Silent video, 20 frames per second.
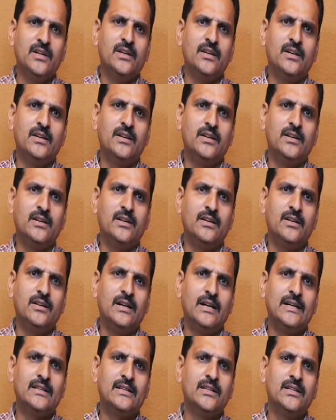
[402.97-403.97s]

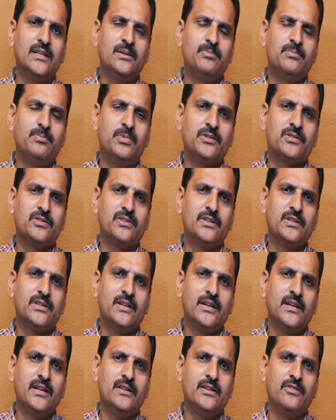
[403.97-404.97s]
100%
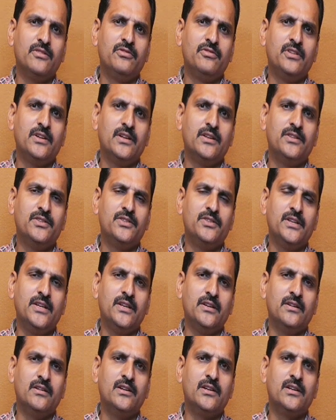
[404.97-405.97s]

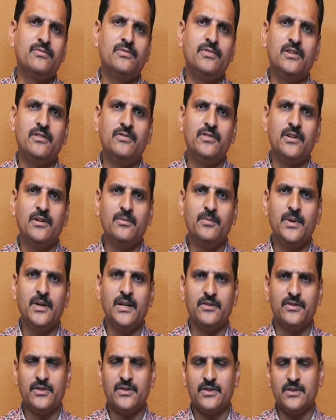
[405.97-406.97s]
efficiency or
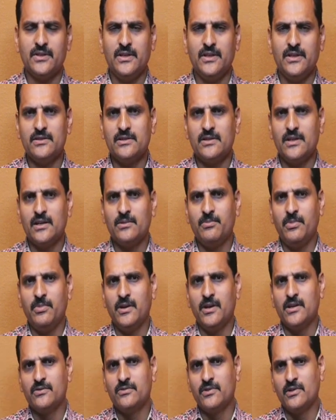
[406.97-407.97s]
performance is not
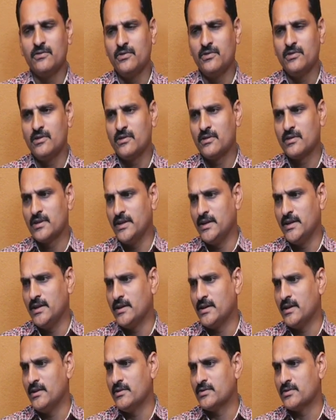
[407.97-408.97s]
possible for the
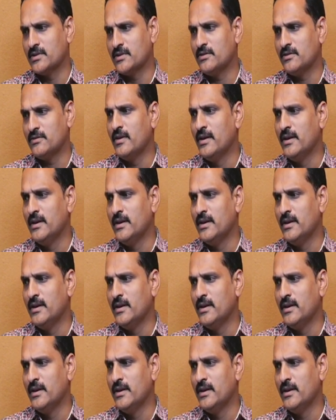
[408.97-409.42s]
case of